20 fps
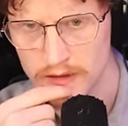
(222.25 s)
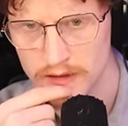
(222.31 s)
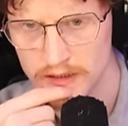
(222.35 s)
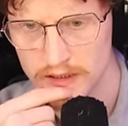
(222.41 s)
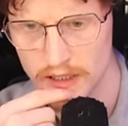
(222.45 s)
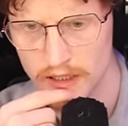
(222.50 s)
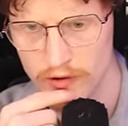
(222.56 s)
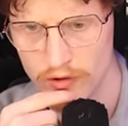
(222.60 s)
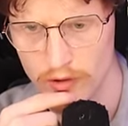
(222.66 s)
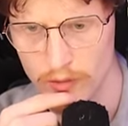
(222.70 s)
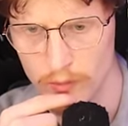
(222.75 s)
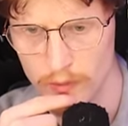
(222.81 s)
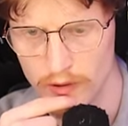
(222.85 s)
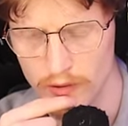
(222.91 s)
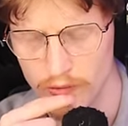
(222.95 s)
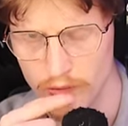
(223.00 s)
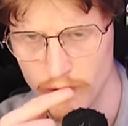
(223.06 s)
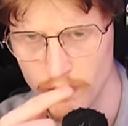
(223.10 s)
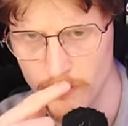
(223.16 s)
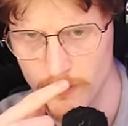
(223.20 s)
Secret
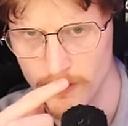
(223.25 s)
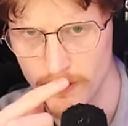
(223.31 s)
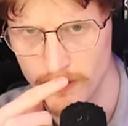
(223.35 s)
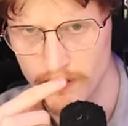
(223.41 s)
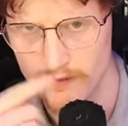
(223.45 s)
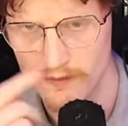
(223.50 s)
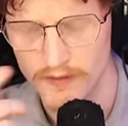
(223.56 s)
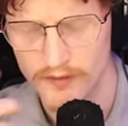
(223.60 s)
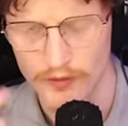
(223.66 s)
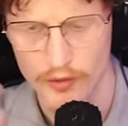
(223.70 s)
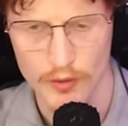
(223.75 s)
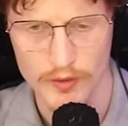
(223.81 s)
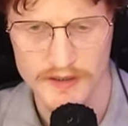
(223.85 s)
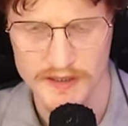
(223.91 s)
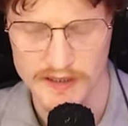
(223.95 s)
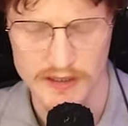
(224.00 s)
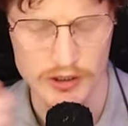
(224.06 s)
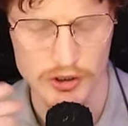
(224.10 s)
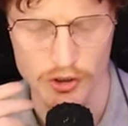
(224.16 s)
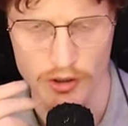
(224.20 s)
World Order. Of course
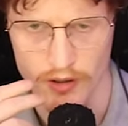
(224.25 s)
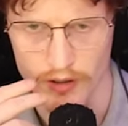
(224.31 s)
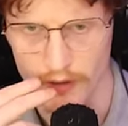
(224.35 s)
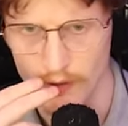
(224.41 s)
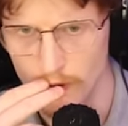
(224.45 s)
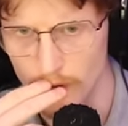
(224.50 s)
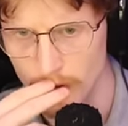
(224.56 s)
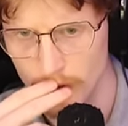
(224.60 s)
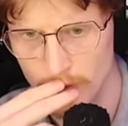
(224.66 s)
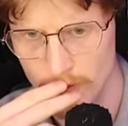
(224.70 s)
it's a triangle.